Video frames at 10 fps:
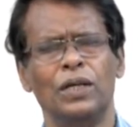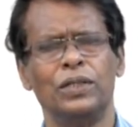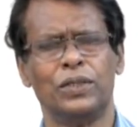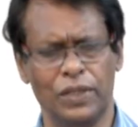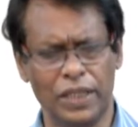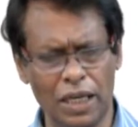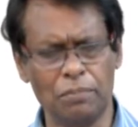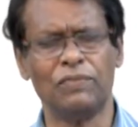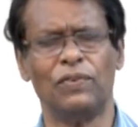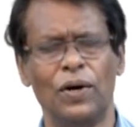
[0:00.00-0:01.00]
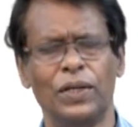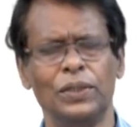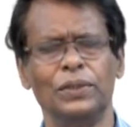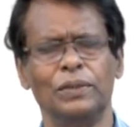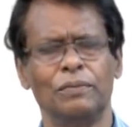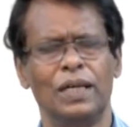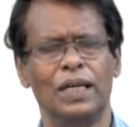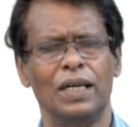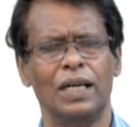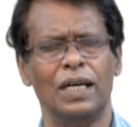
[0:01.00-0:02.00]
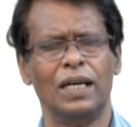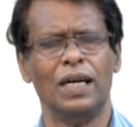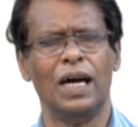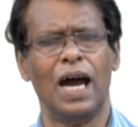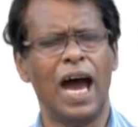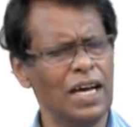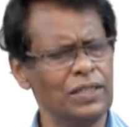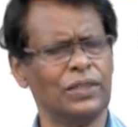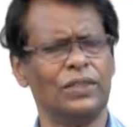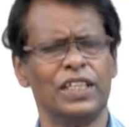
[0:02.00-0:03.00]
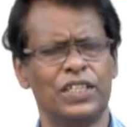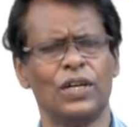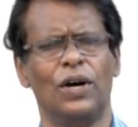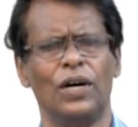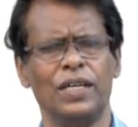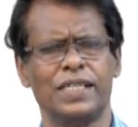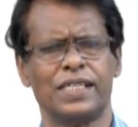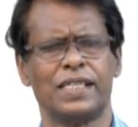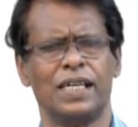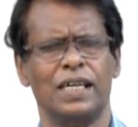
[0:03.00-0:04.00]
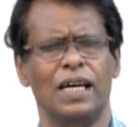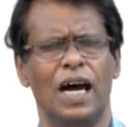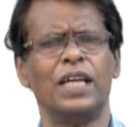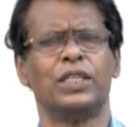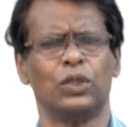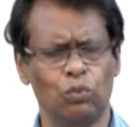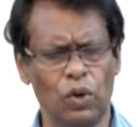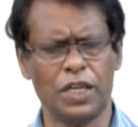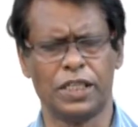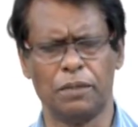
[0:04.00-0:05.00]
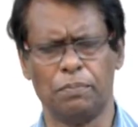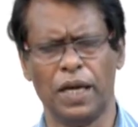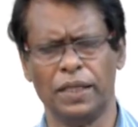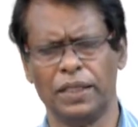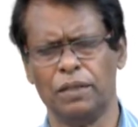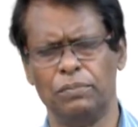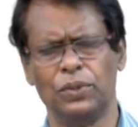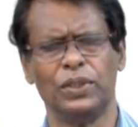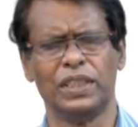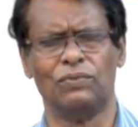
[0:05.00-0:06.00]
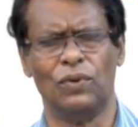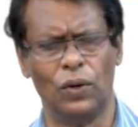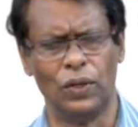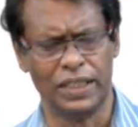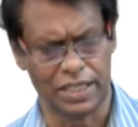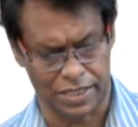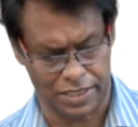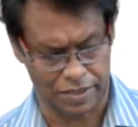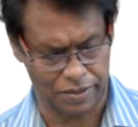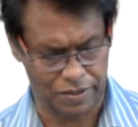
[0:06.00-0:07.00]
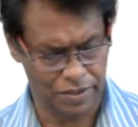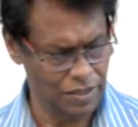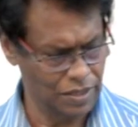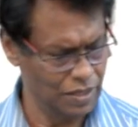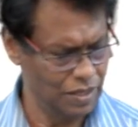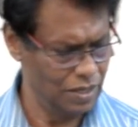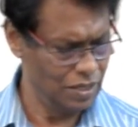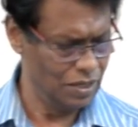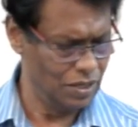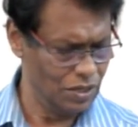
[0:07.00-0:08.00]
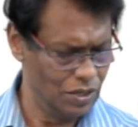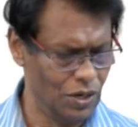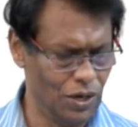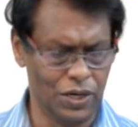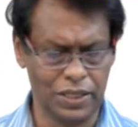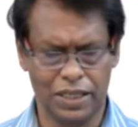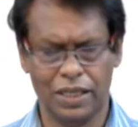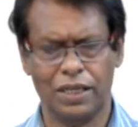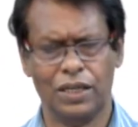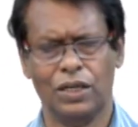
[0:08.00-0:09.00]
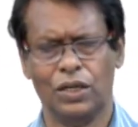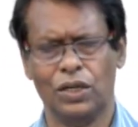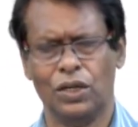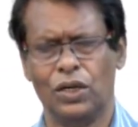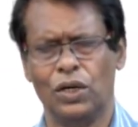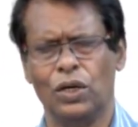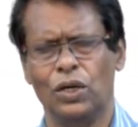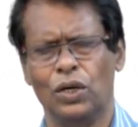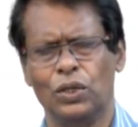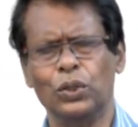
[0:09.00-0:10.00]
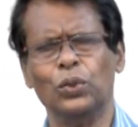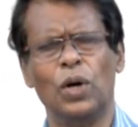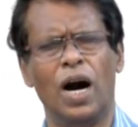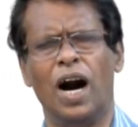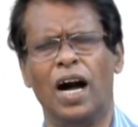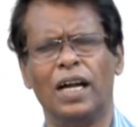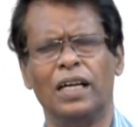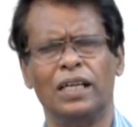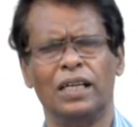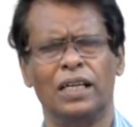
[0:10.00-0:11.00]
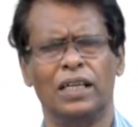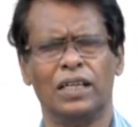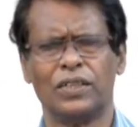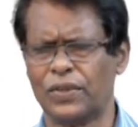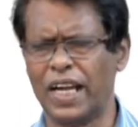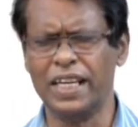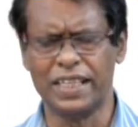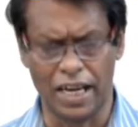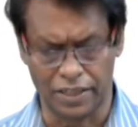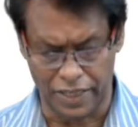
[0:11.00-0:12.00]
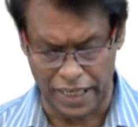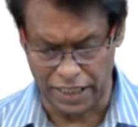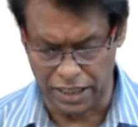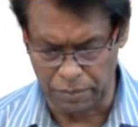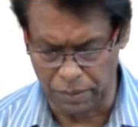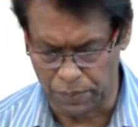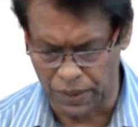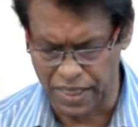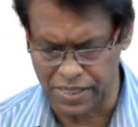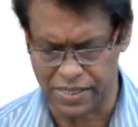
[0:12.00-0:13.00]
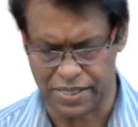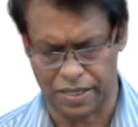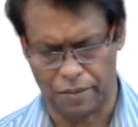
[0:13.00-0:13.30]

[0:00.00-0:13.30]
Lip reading: to kneel before you and to rejoice and to worship in the beauty of holiness. Lord, you are great and greatly to be praised.